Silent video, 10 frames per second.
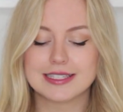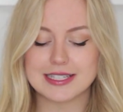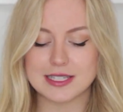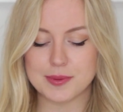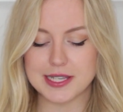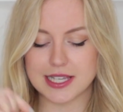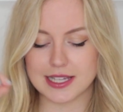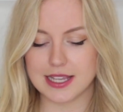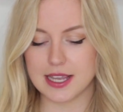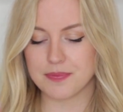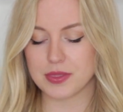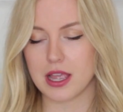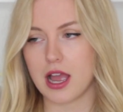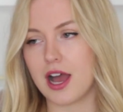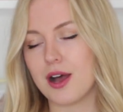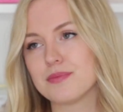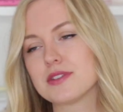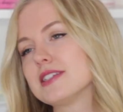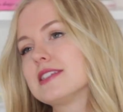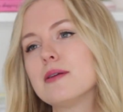This is basically
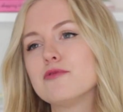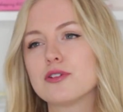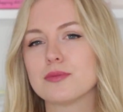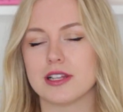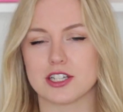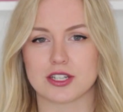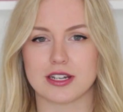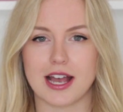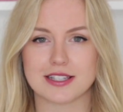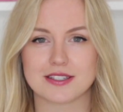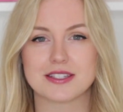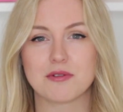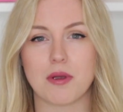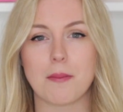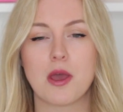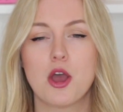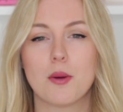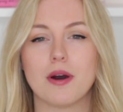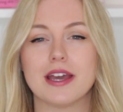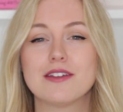the same formulation as the serum,
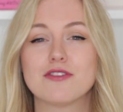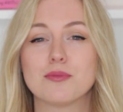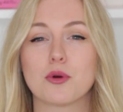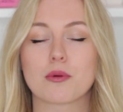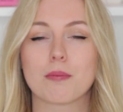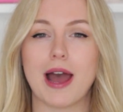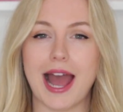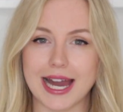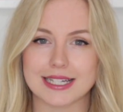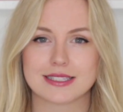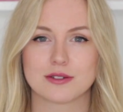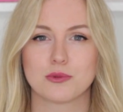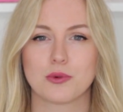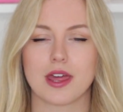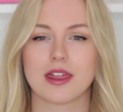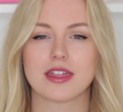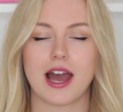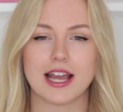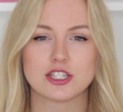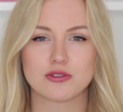but even more packed with
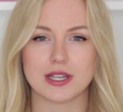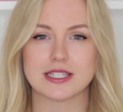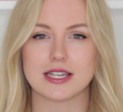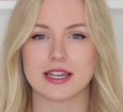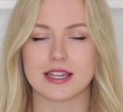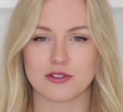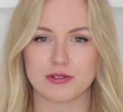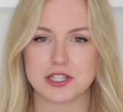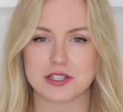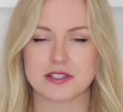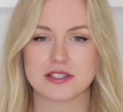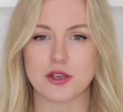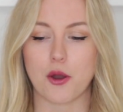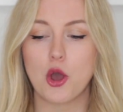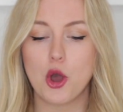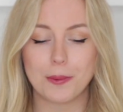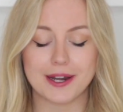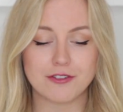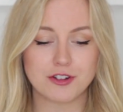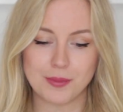hydrating ingredients. So
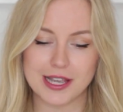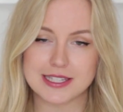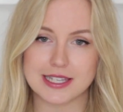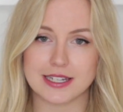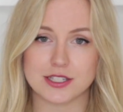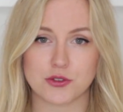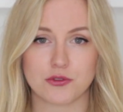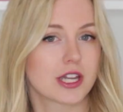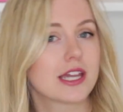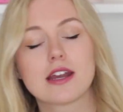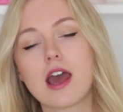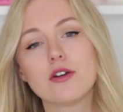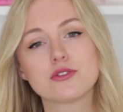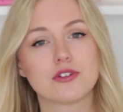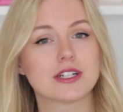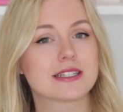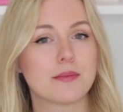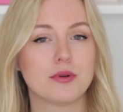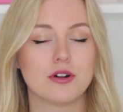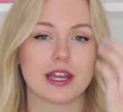whenever my skin is freaking out, for
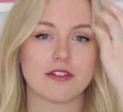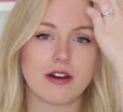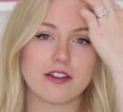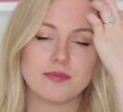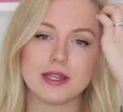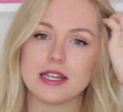example, if I've